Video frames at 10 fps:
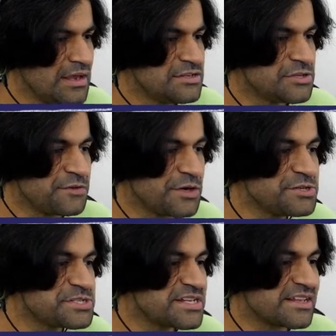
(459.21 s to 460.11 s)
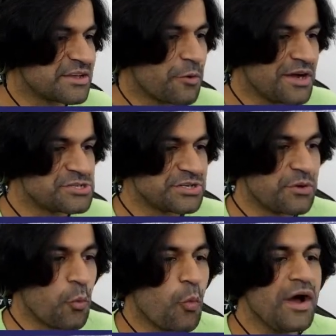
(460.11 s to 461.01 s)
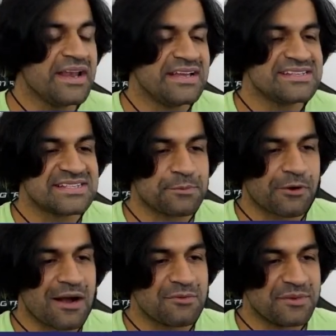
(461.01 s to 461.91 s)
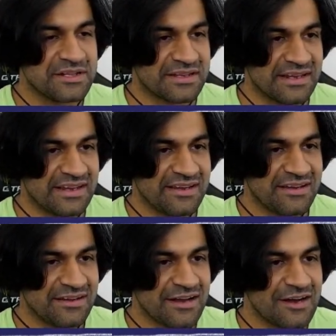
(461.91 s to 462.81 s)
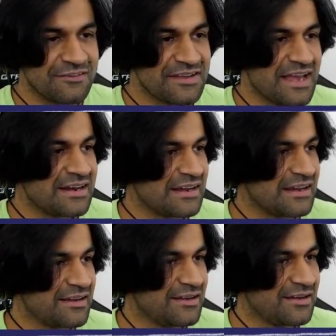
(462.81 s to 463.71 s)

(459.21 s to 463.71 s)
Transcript: So if you're interested in the question, what is the probability of getting,